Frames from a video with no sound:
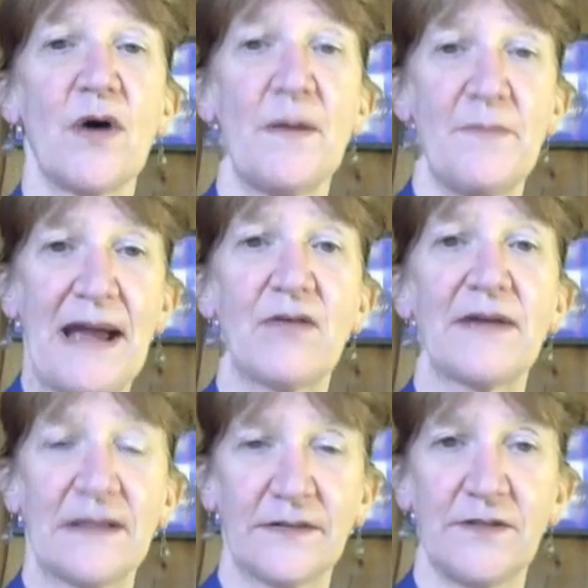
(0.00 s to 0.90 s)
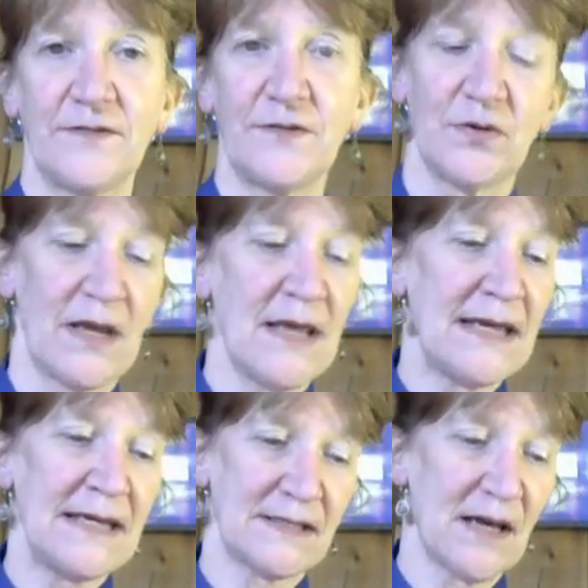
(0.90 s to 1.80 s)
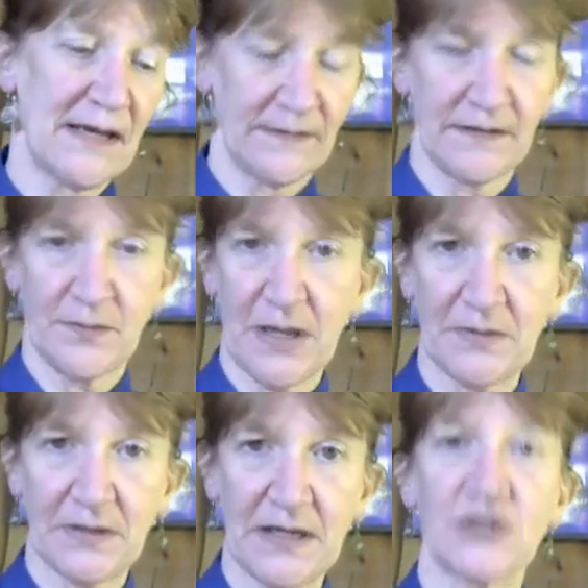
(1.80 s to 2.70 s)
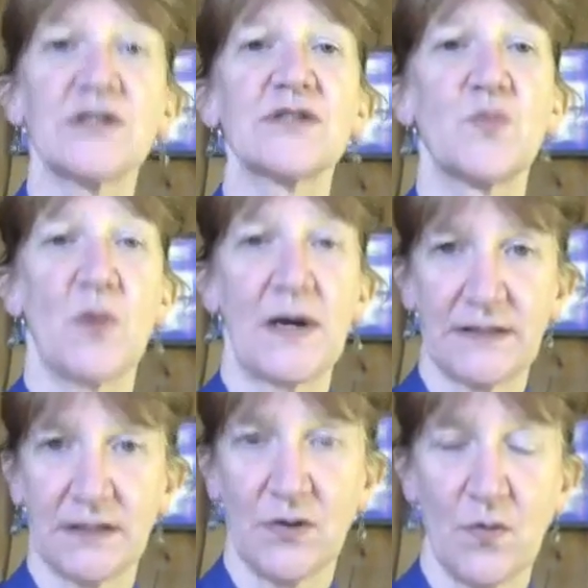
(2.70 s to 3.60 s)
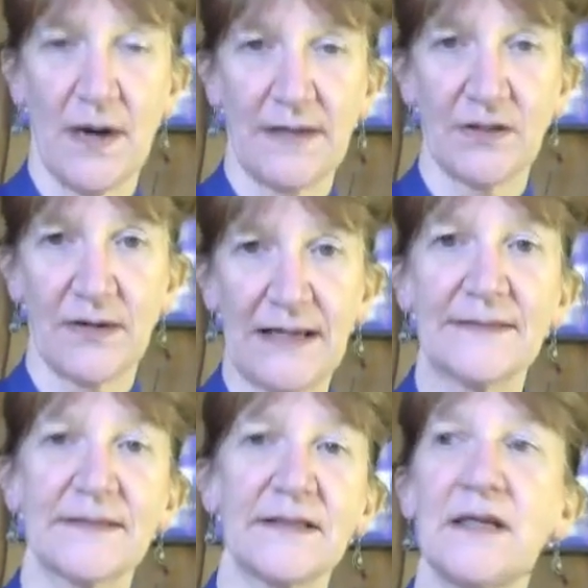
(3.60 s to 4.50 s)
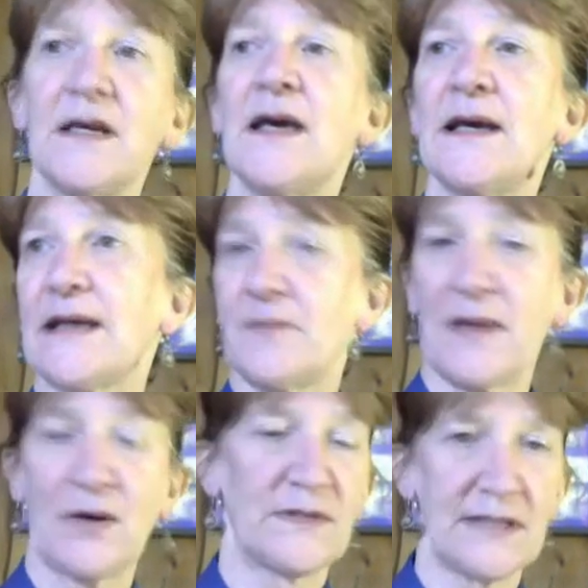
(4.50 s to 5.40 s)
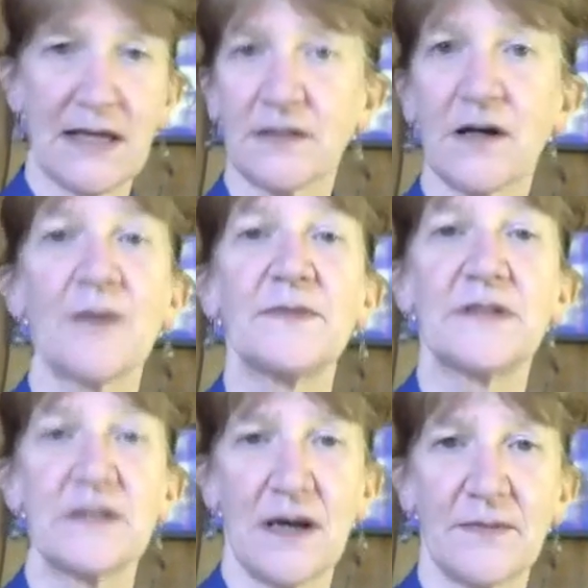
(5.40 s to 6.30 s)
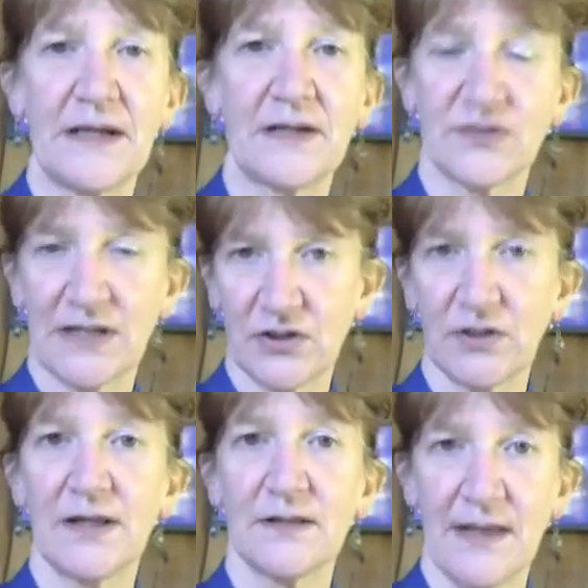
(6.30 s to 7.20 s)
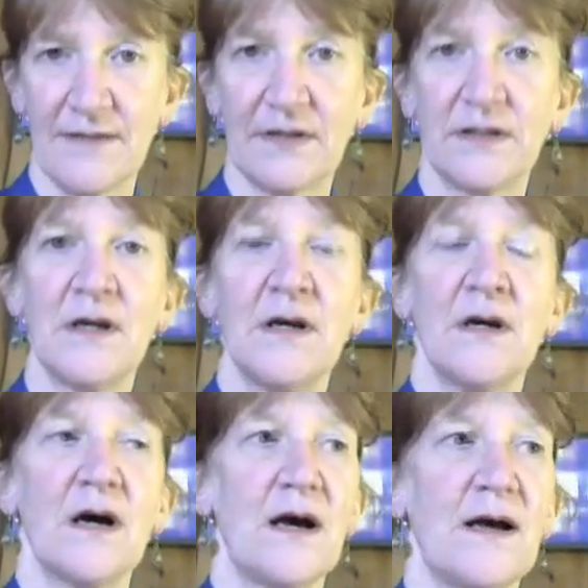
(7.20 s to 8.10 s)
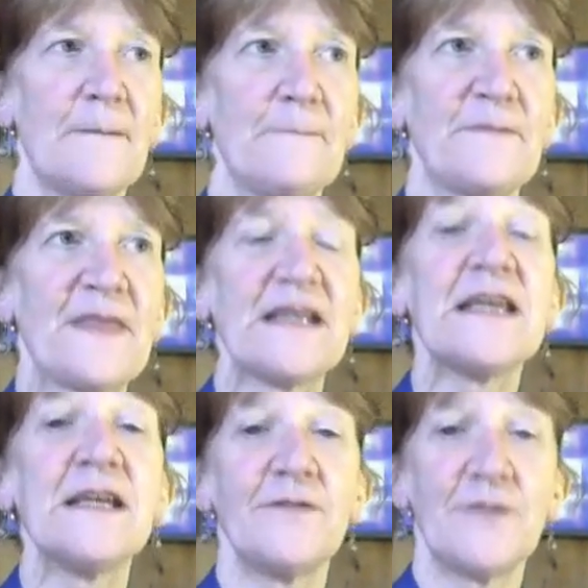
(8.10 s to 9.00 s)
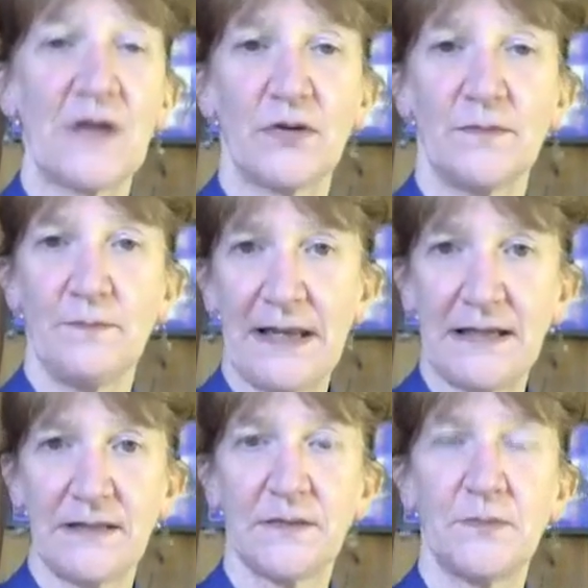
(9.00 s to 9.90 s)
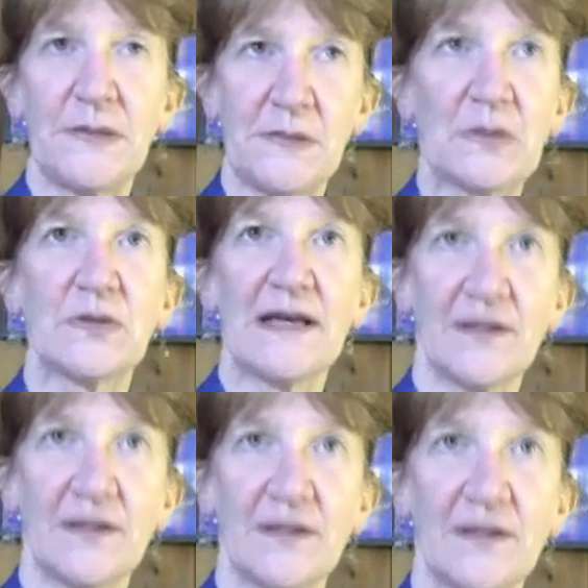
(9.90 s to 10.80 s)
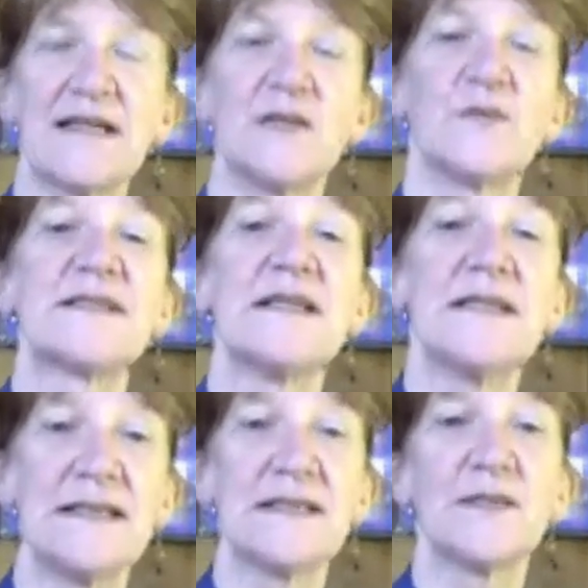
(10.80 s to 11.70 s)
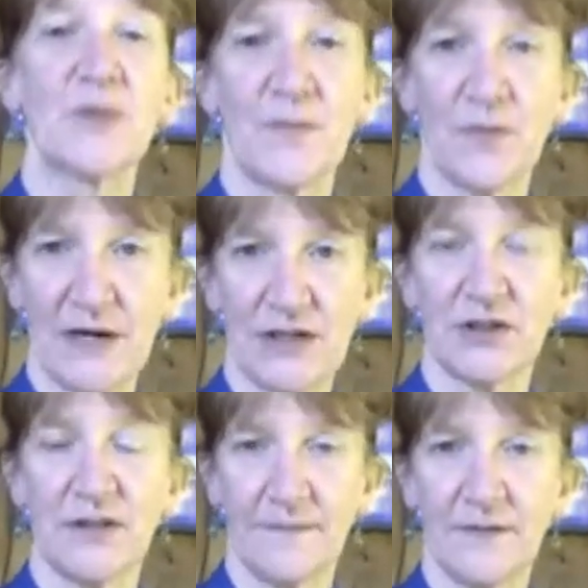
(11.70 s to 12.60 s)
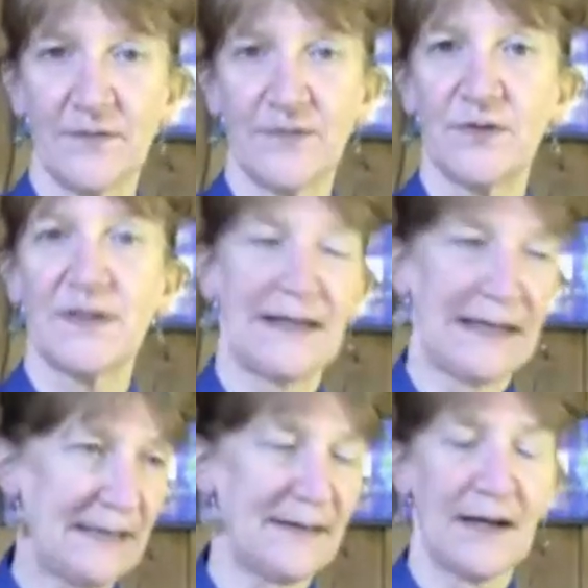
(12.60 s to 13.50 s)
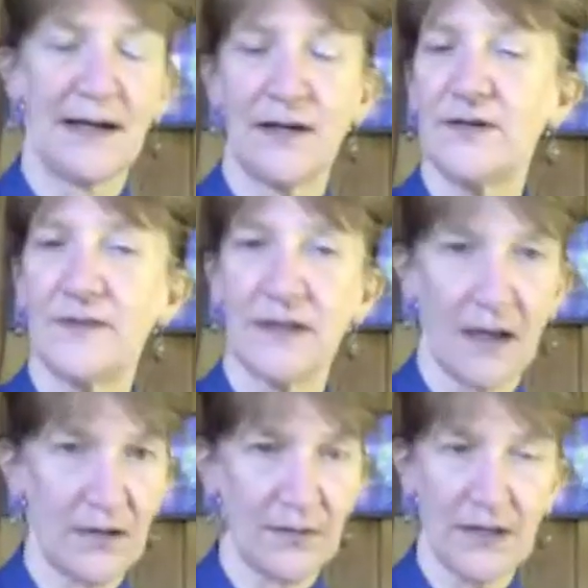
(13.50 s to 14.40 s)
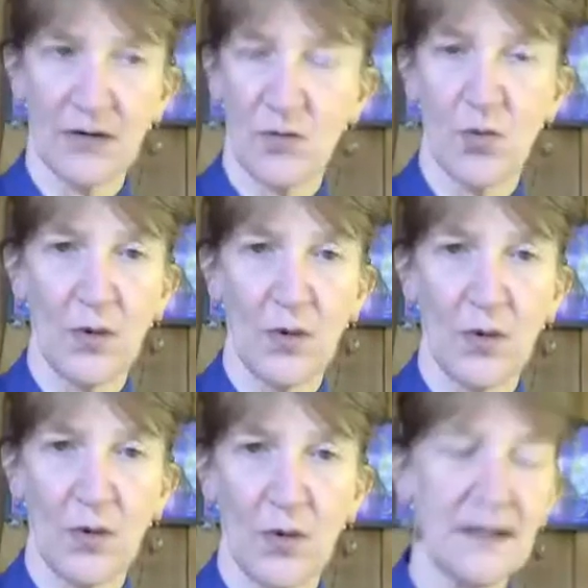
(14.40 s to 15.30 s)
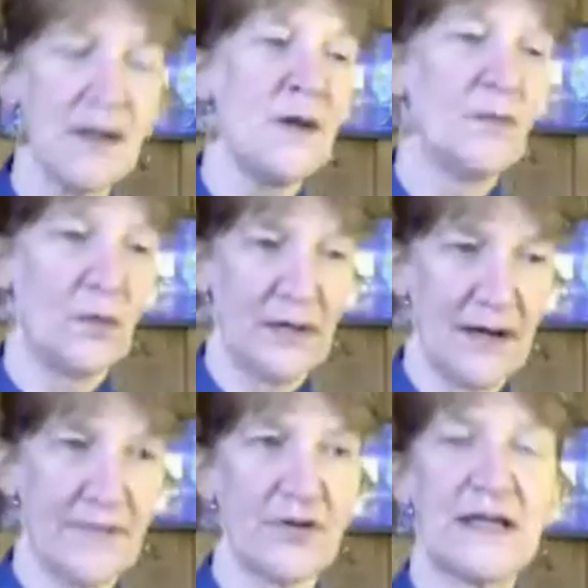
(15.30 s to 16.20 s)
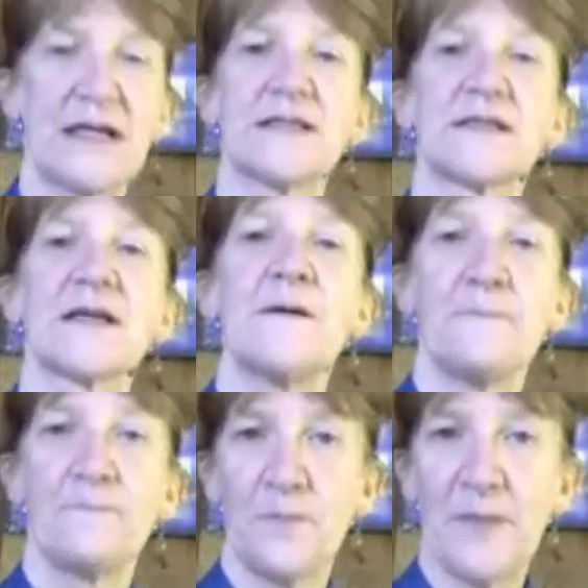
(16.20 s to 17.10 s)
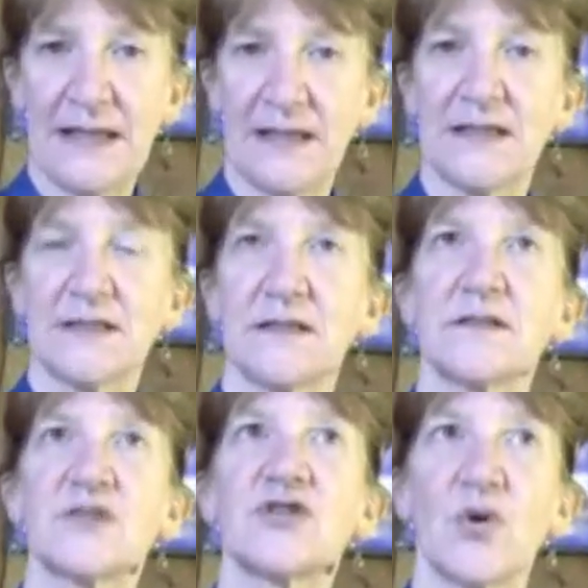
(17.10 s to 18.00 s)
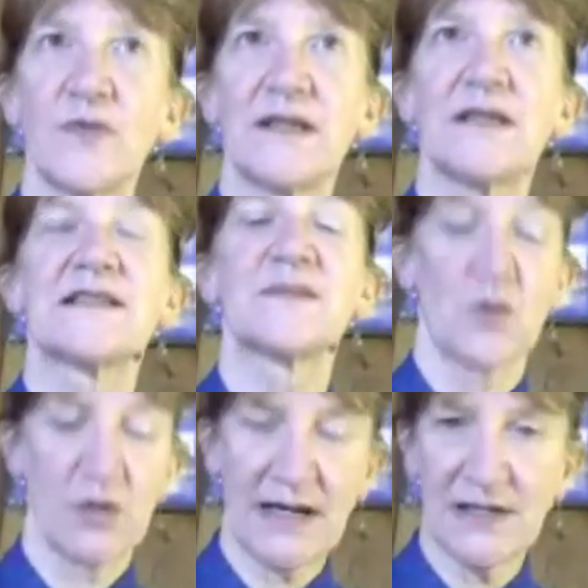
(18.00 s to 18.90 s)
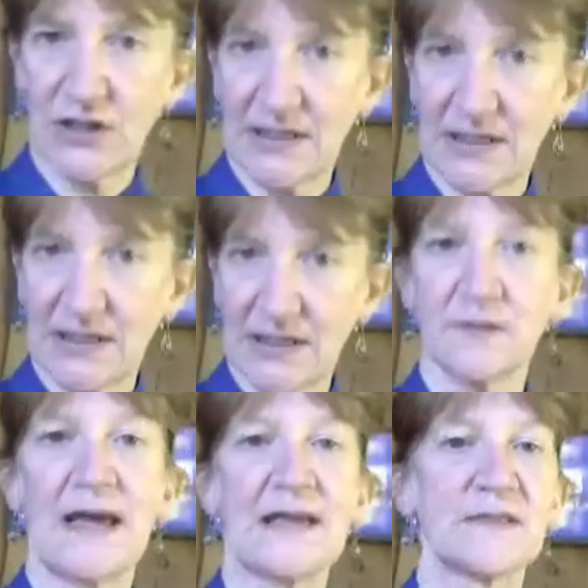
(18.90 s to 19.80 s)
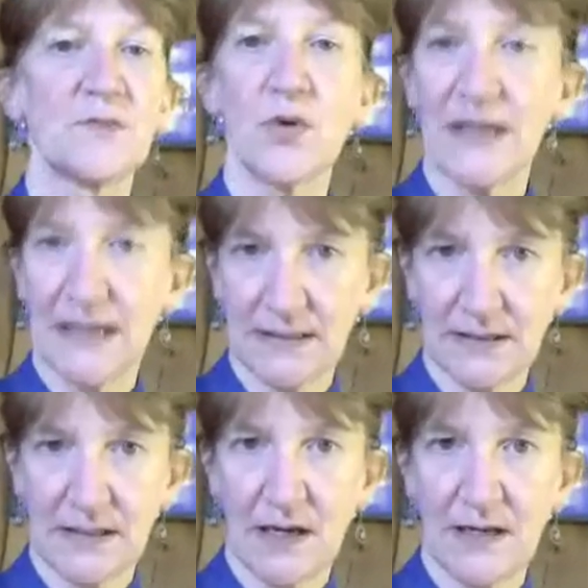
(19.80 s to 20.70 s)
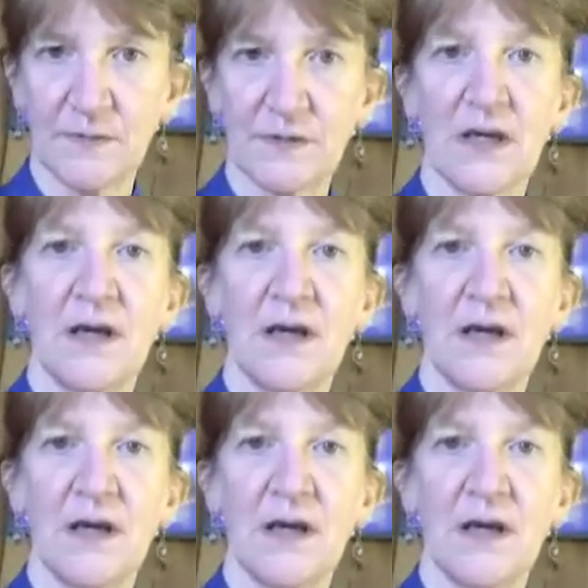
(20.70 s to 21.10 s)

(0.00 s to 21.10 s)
about healthy food. He saw healthy populations, wanted to know why they were healthy, came out with 10 common denominators, actually 11, that he felt made people healthy, and it was in the preparation of their food. Again, I don't care what you eat, but whatever it is, make it so that it is more digestible, has more enzymes,